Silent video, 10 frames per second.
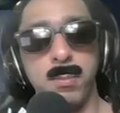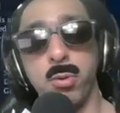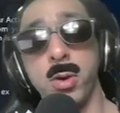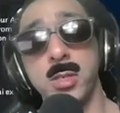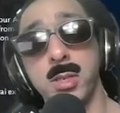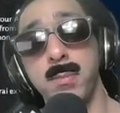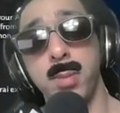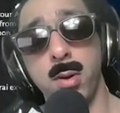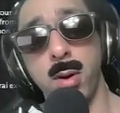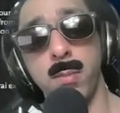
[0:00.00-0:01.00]
Poison
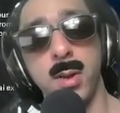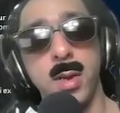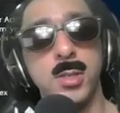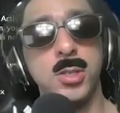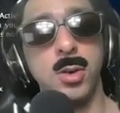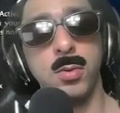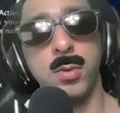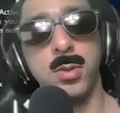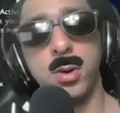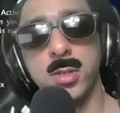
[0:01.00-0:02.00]
Barb. So
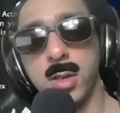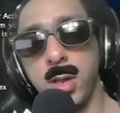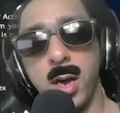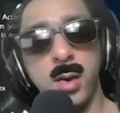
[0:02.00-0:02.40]
there's a lot of